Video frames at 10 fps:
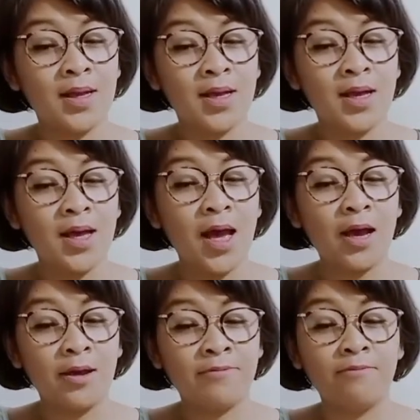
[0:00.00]
I have
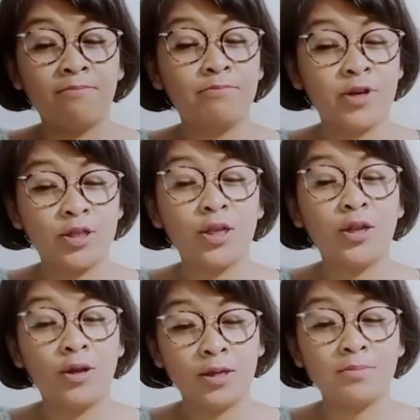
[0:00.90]
pretty
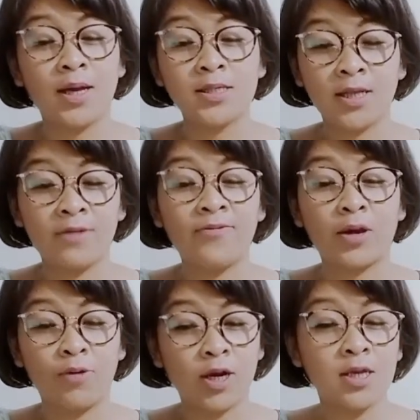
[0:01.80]
lot myself
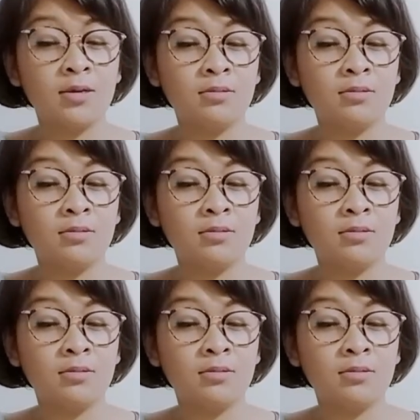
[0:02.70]
Aquarian,